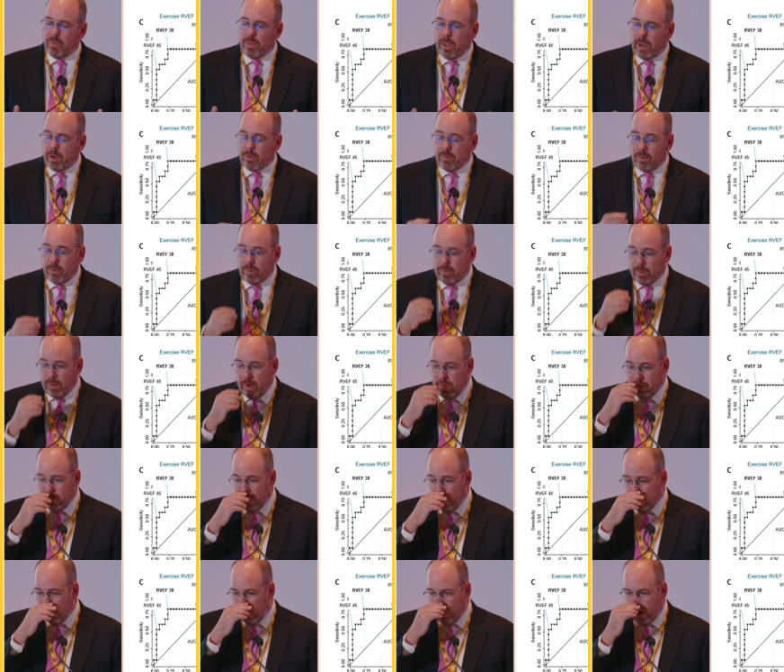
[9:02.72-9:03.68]
with
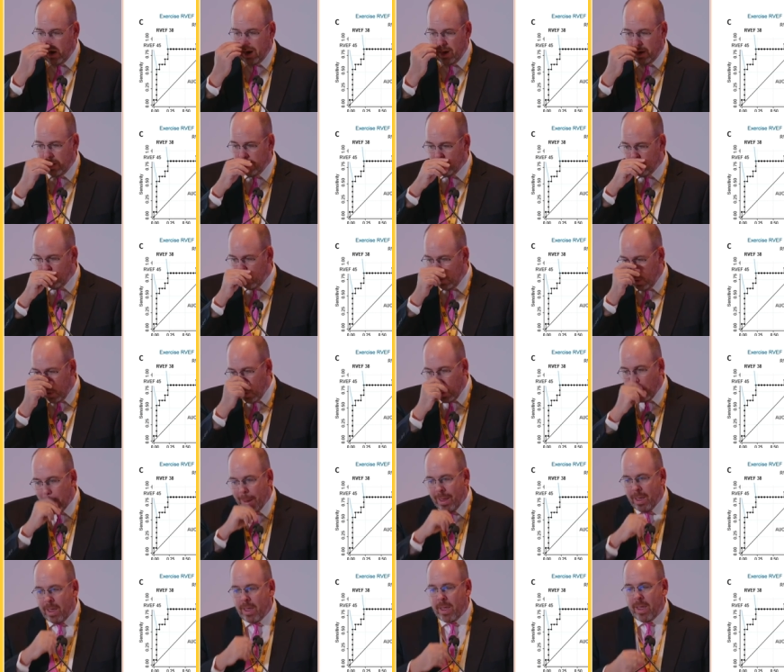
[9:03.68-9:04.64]
exercise MRI as
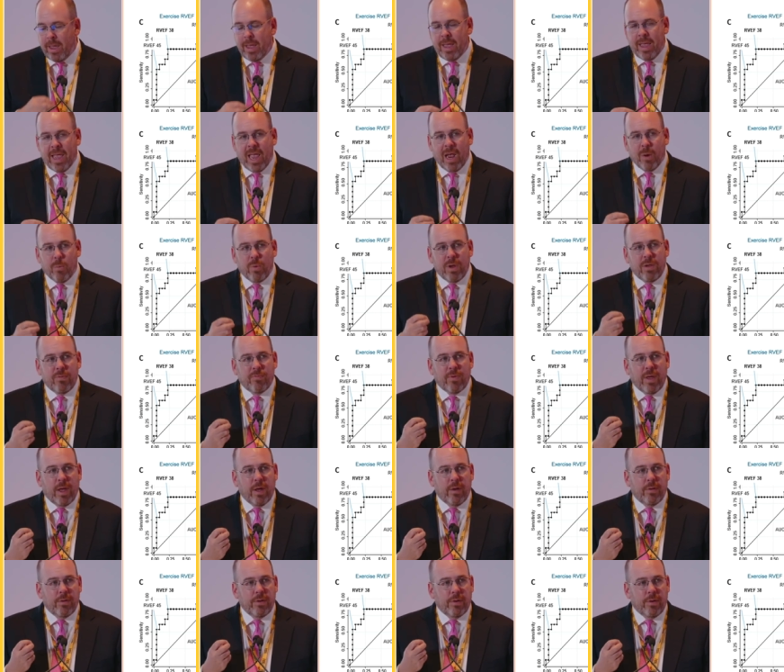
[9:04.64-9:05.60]
well. And we
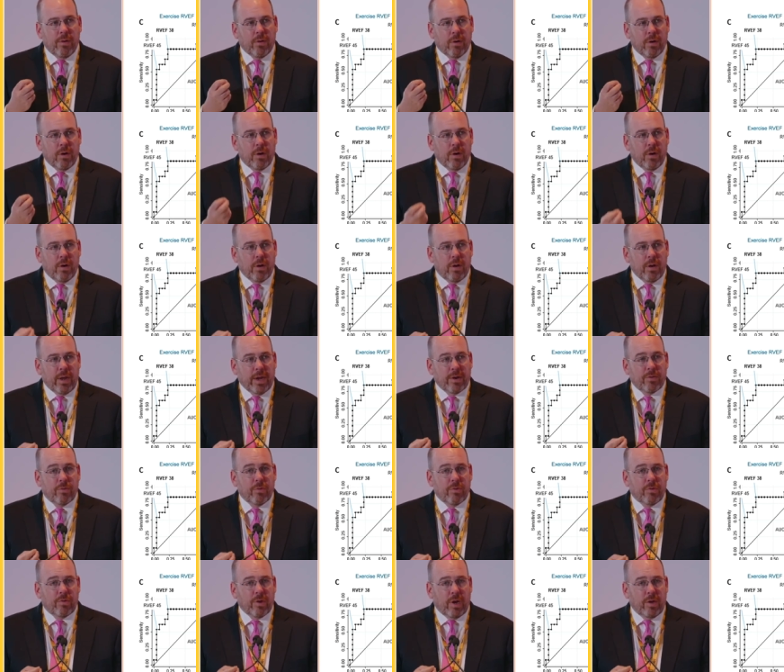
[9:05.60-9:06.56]
found an uh,
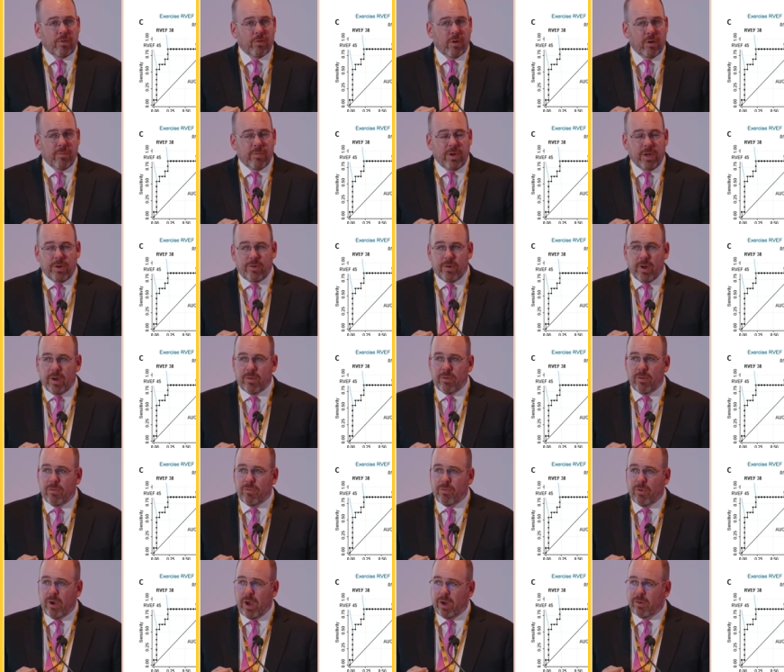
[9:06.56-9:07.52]
exercise RV
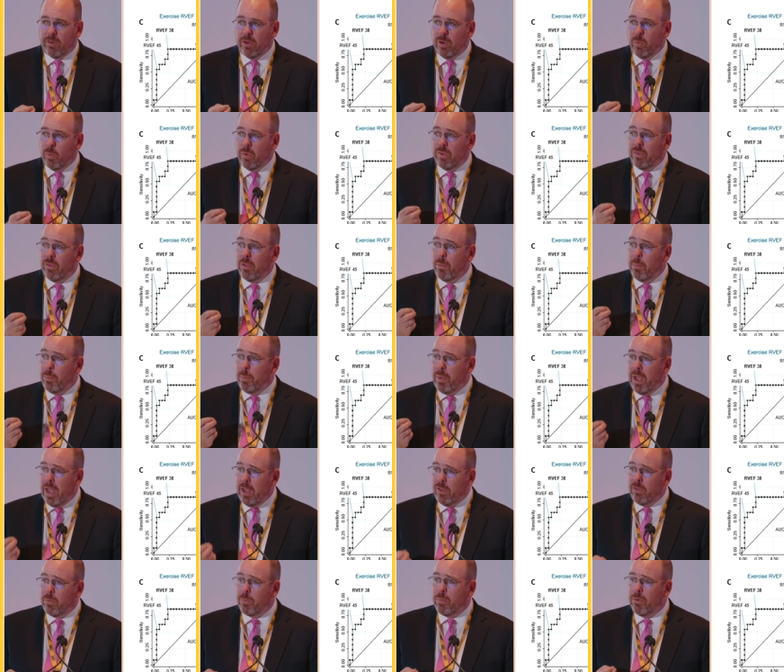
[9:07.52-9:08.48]
ejection fraction was the
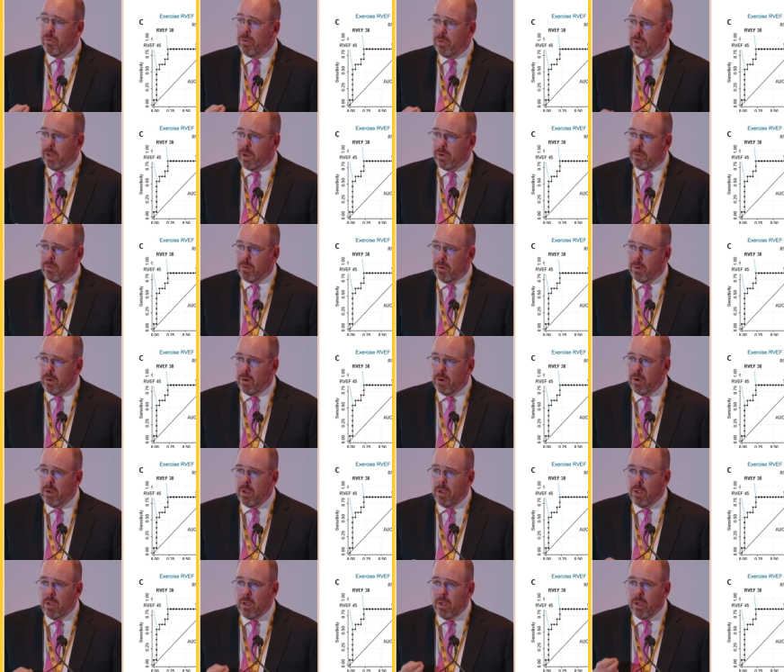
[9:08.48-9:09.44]
best
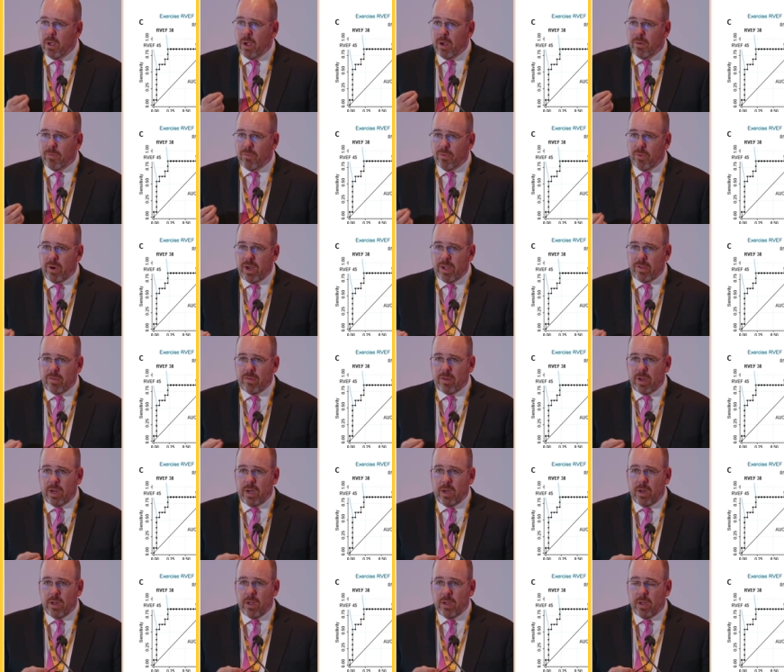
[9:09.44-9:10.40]
predictor of
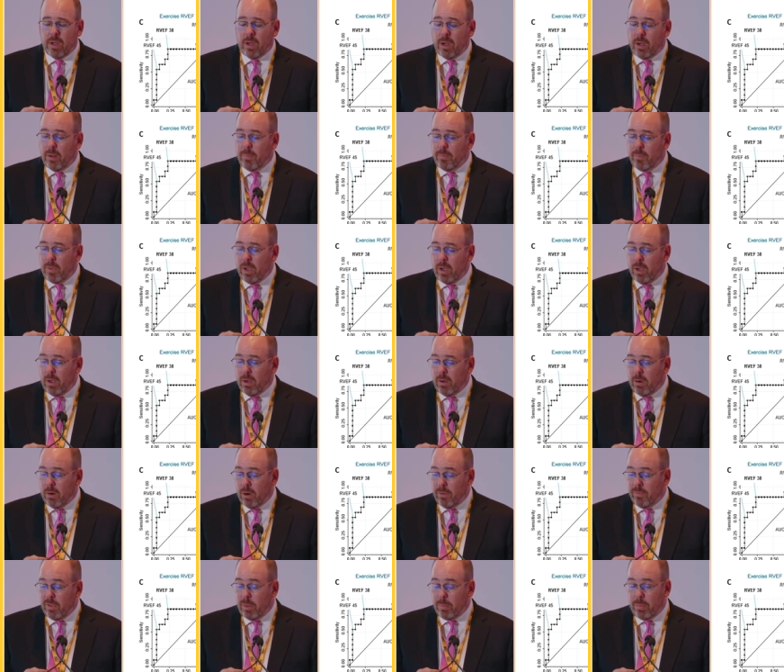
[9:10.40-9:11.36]
resting um, uh,
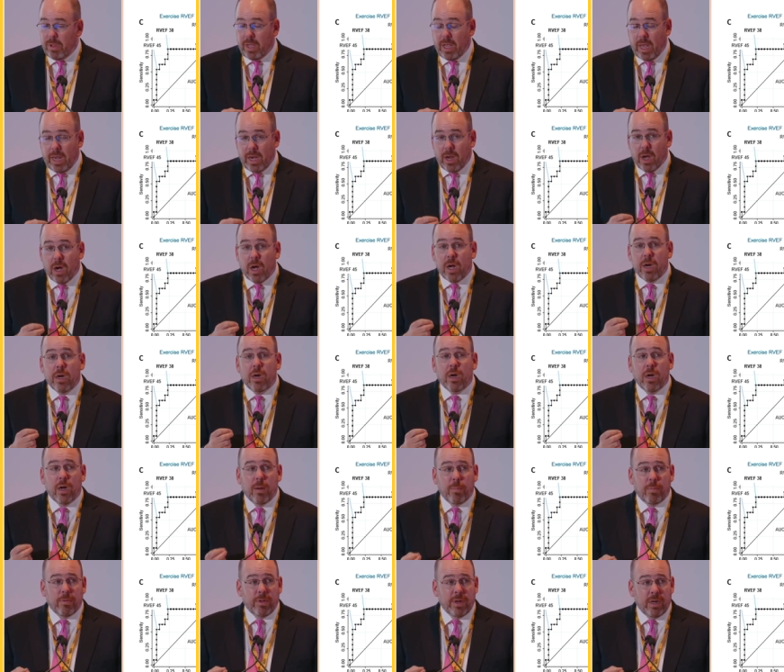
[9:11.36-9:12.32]
uh RVPA
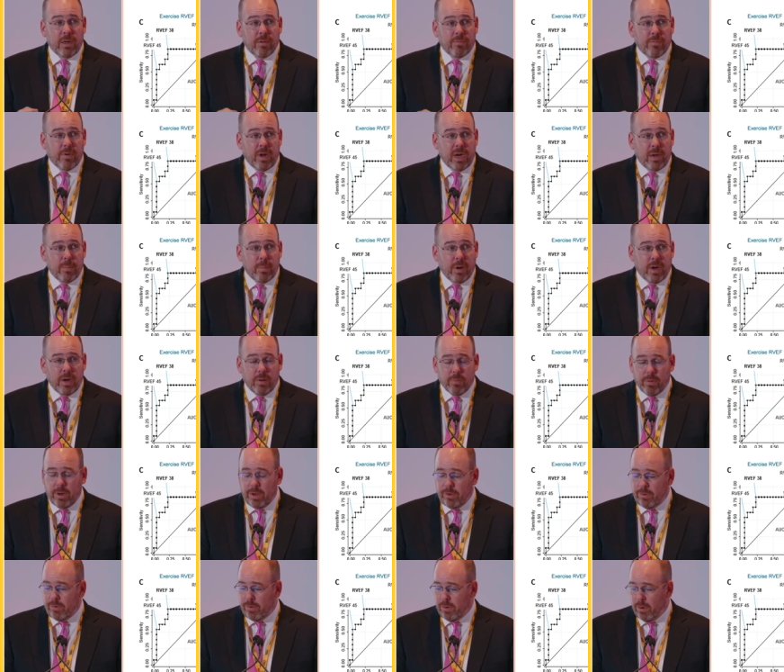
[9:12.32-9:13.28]
uncoupling defined by a
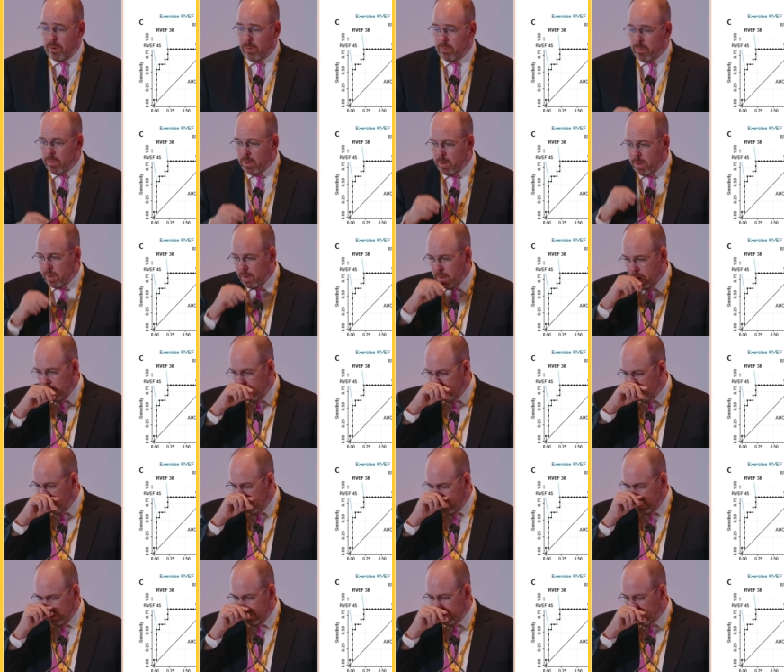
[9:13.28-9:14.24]
ratio
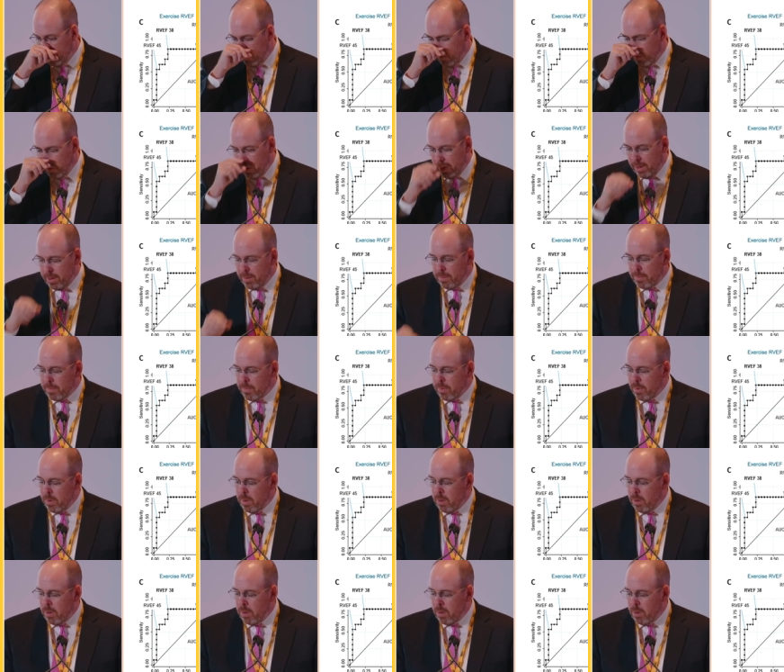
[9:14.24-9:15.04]
of less than one.